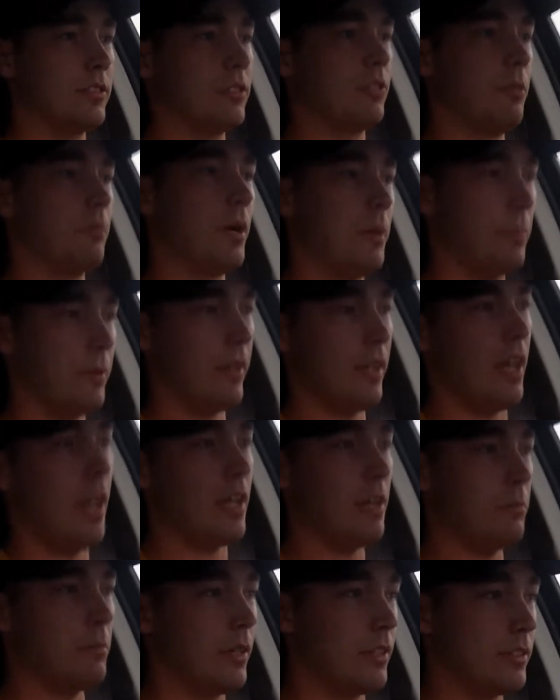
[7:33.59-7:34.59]
So it might be
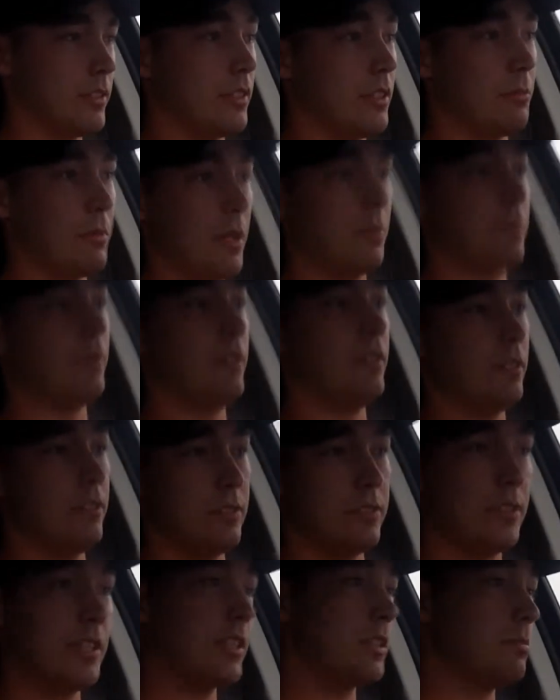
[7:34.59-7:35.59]
8 months, it might be
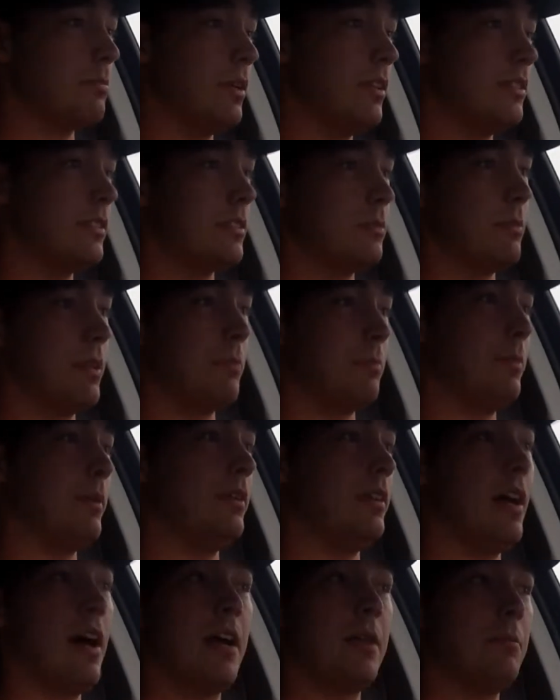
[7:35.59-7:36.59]
6 months, it might be
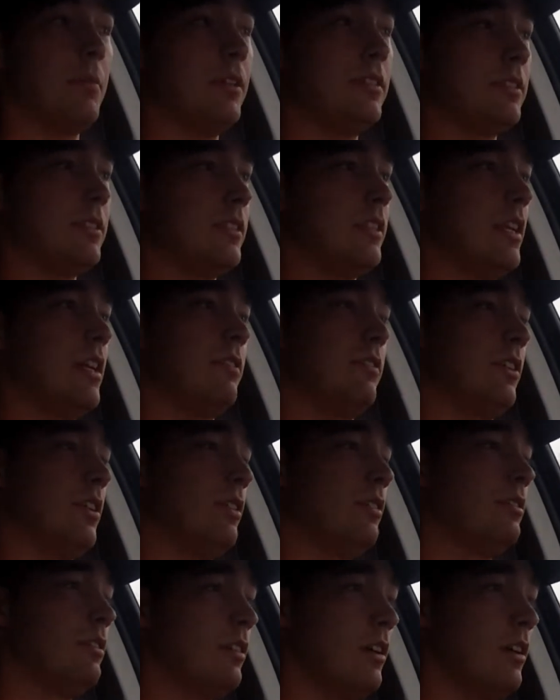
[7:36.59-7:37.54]
9 months, you never know.